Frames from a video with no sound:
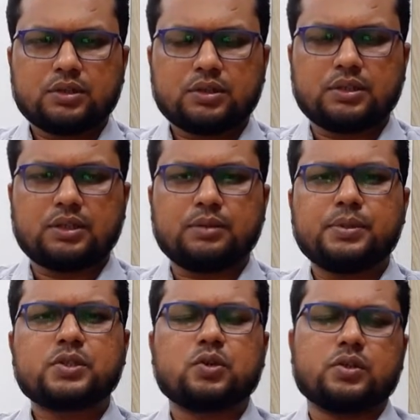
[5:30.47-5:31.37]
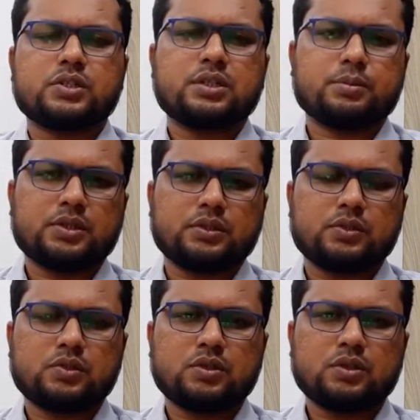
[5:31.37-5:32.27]
the
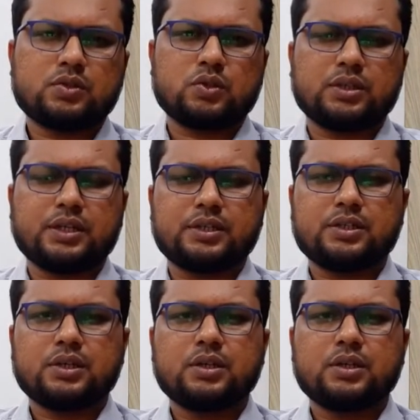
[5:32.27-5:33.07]
misconceptions so that